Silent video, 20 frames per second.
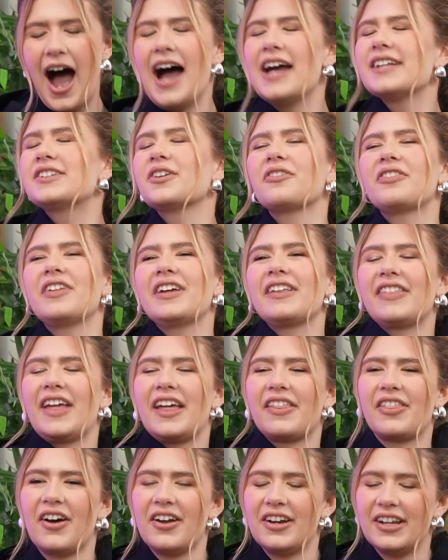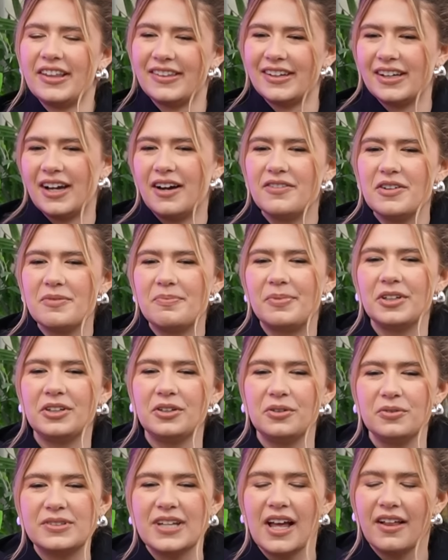I don't think they thought anything of it, but
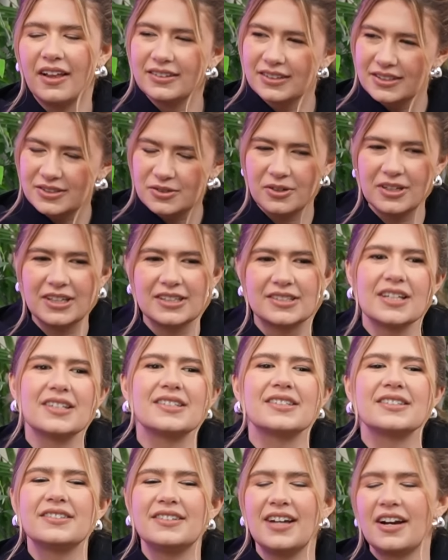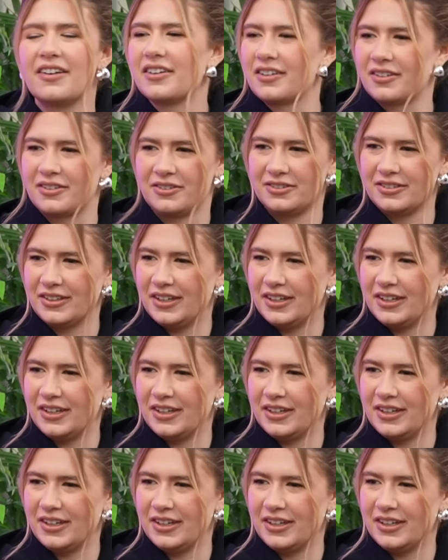you telling the story is hysterical.